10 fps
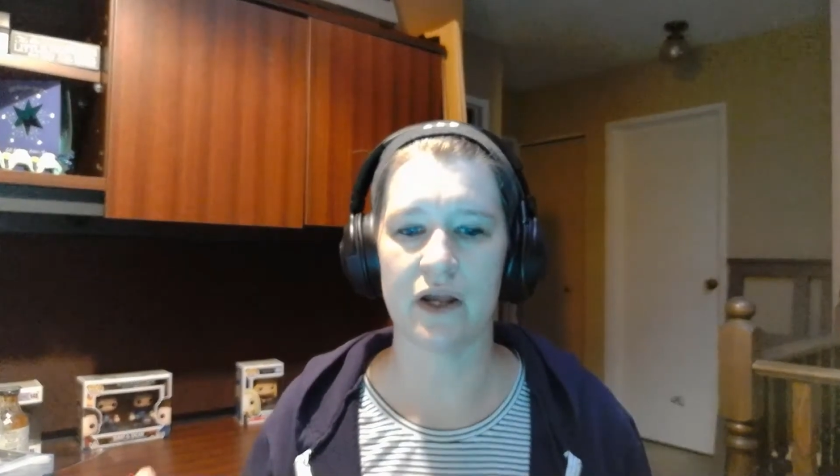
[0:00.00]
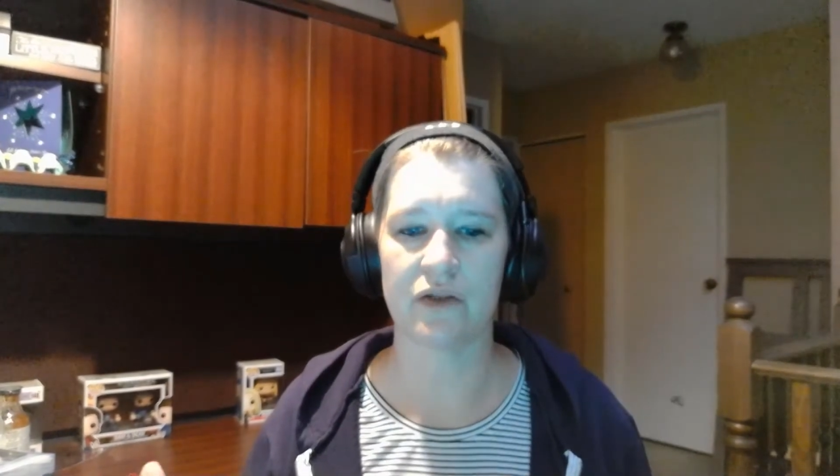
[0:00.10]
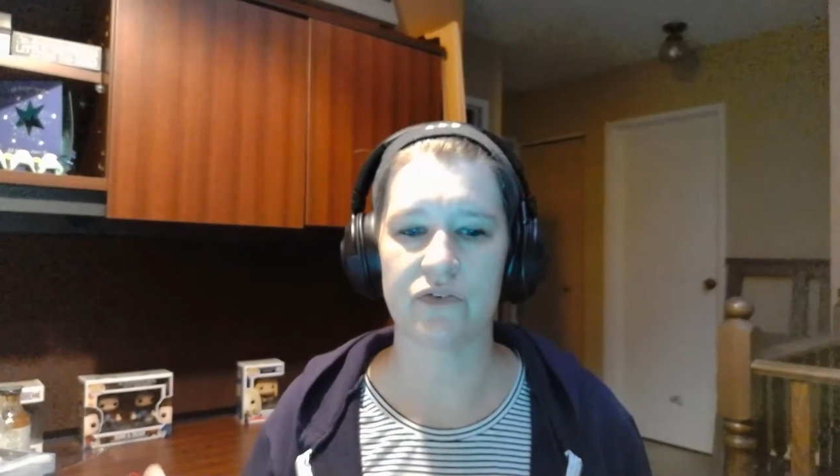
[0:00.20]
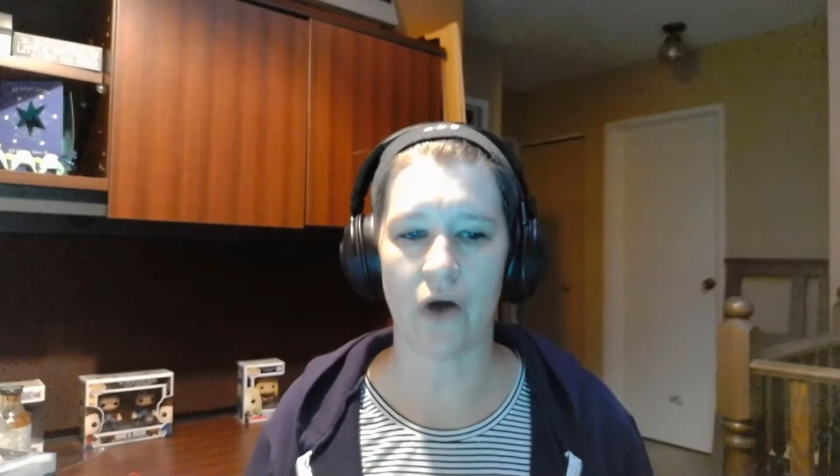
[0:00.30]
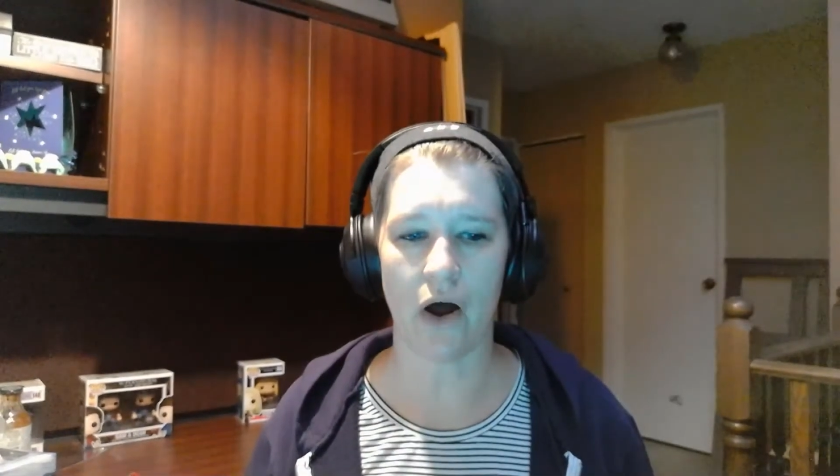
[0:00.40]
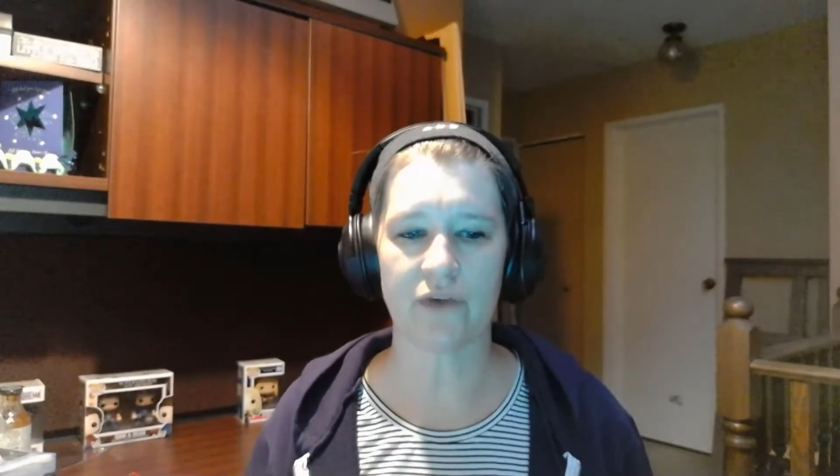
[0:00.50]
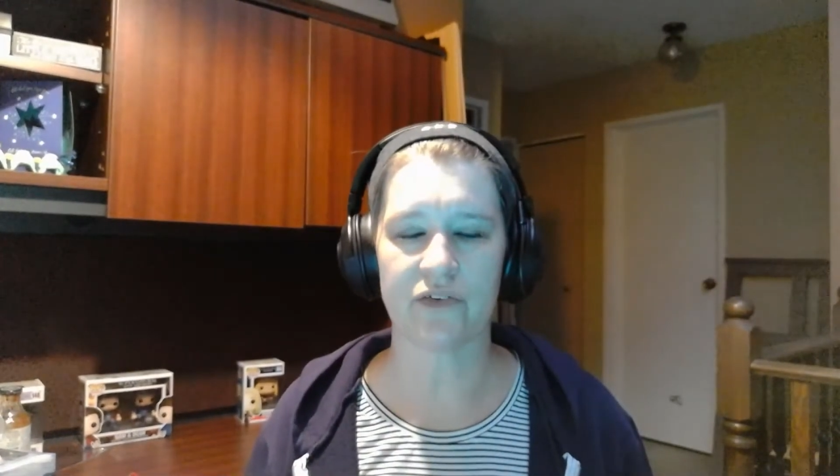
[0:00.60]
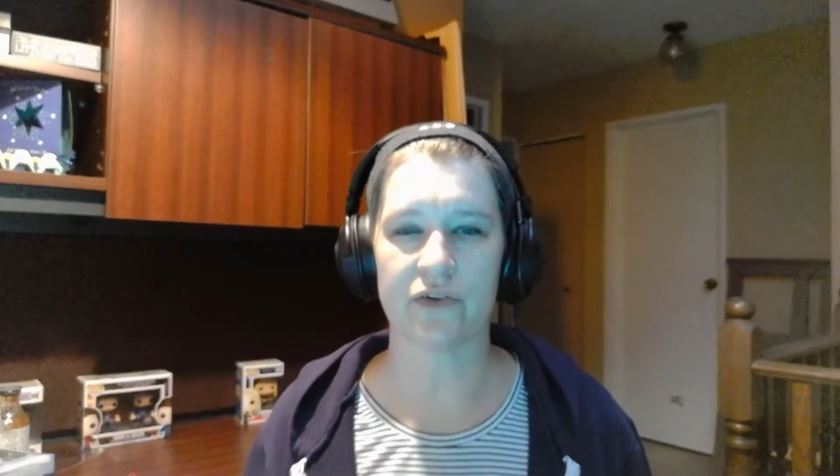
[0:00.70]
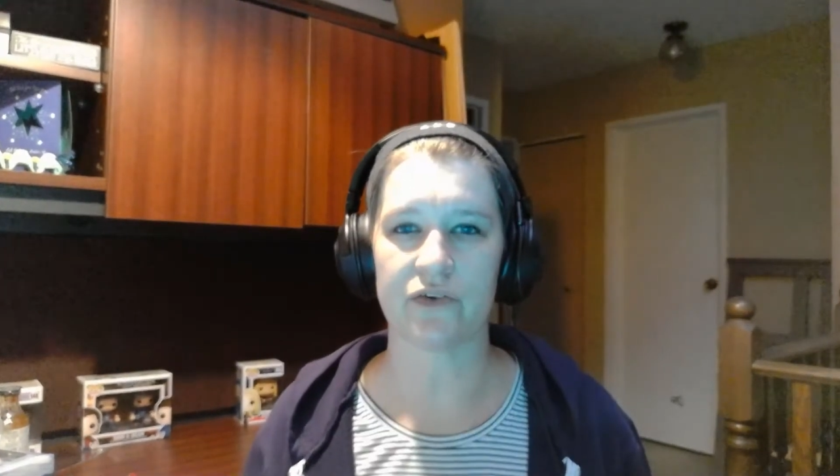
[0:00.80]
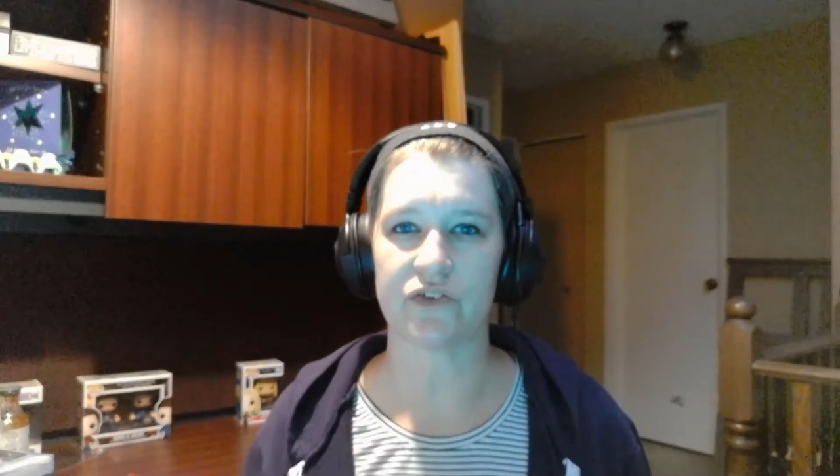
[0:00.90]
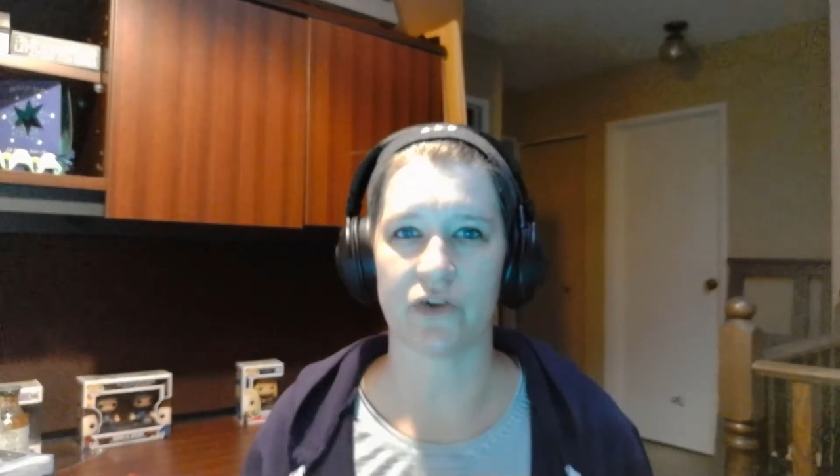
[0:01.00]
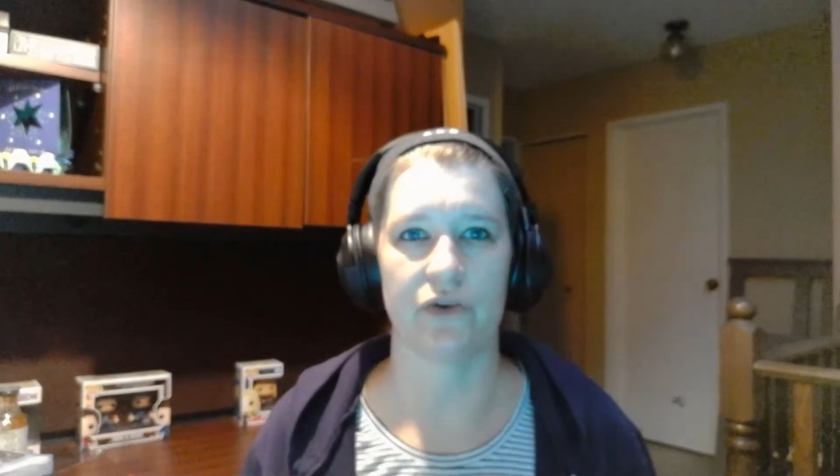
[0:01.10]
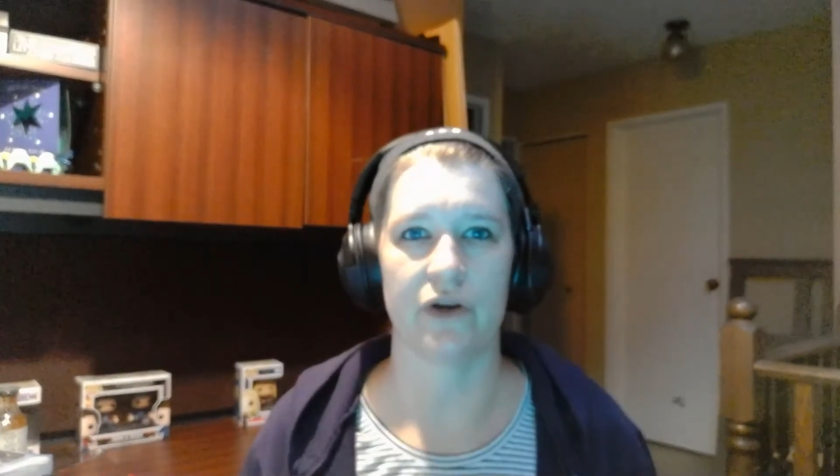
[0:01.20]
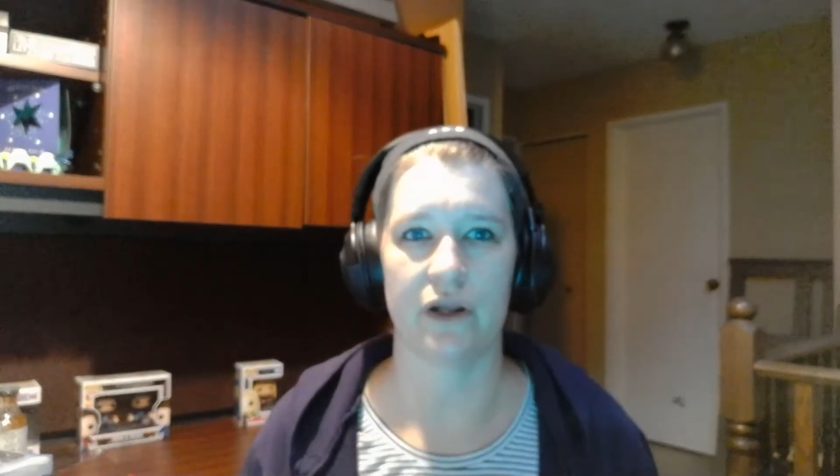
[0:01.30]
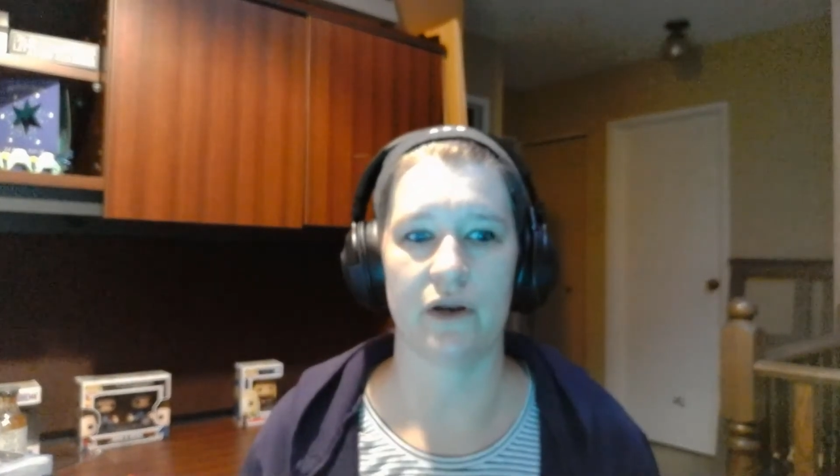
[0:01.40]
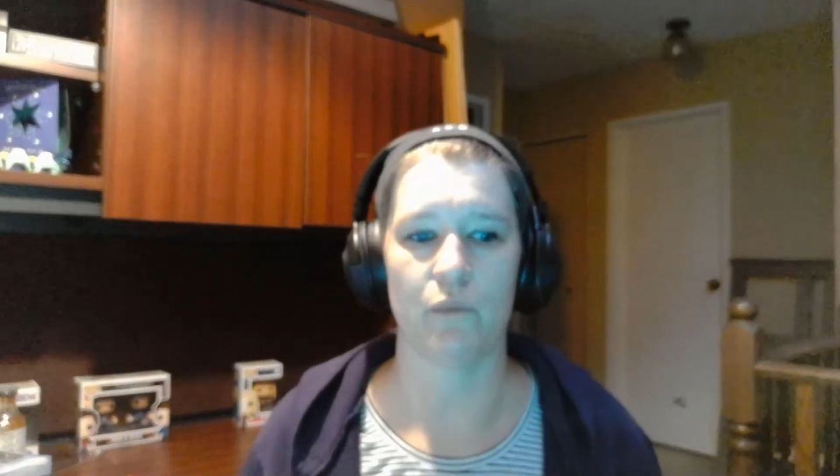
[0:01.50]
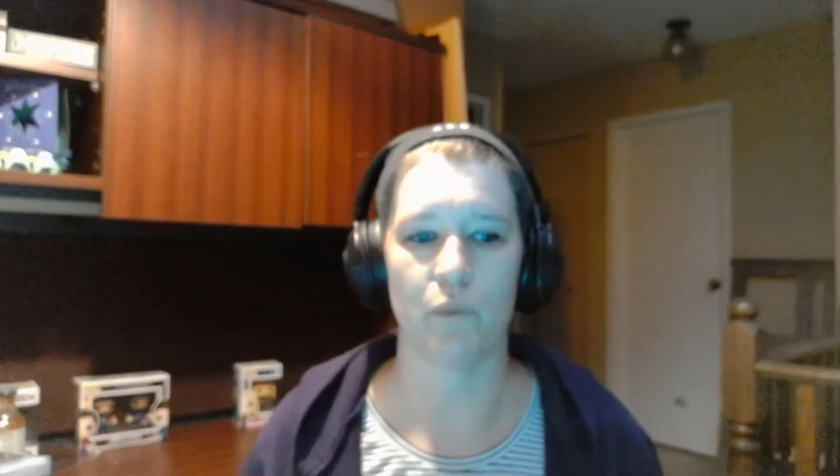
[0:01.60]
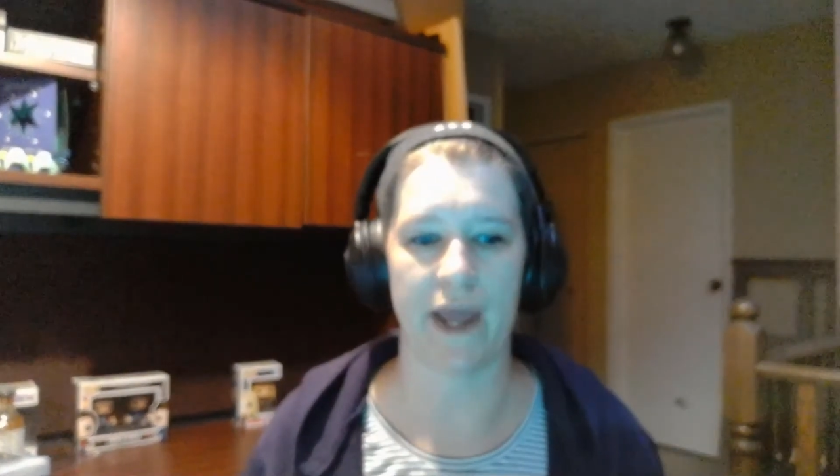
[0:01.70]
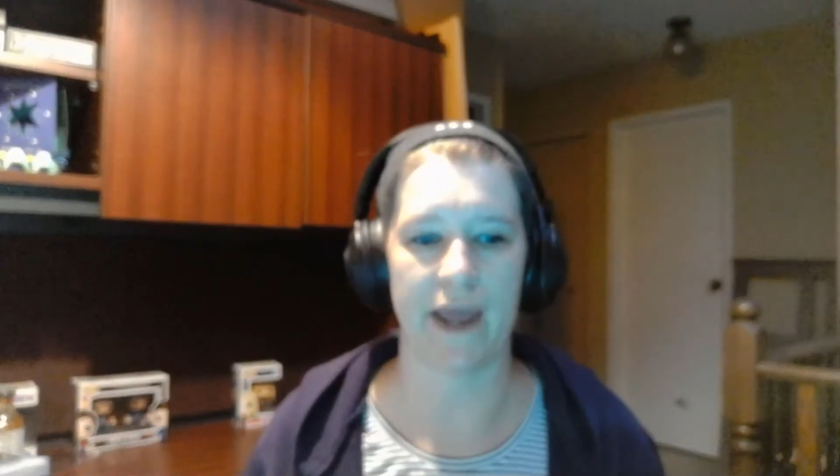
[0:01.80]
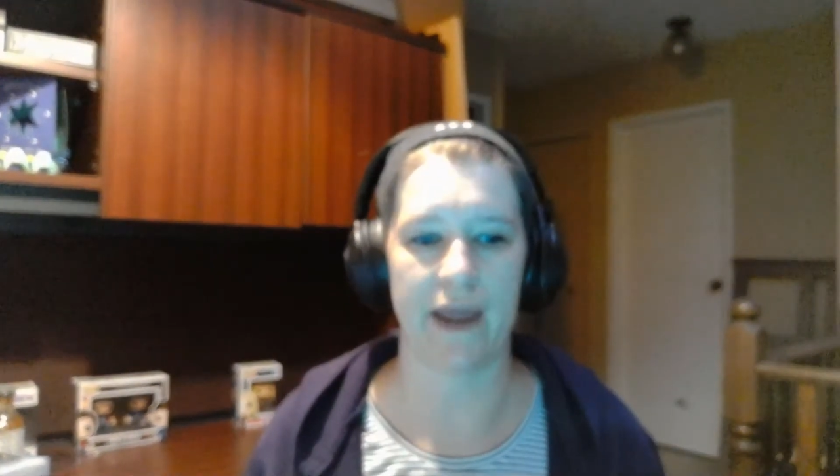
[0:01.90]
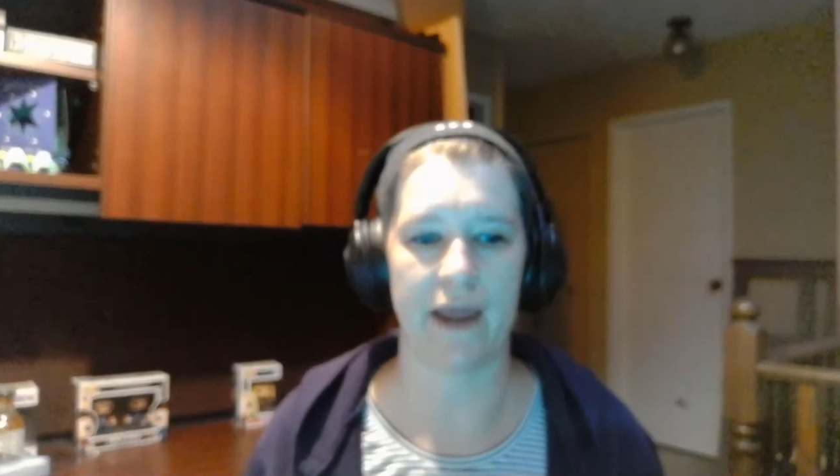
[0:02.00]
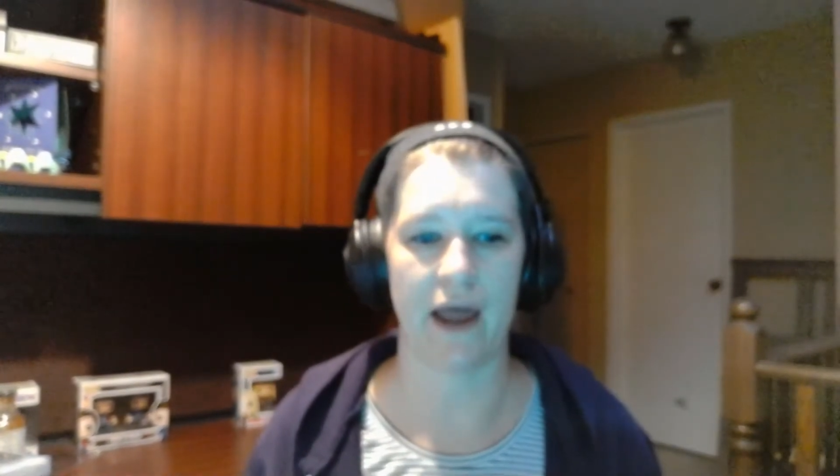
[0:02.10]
talk to their children in a way,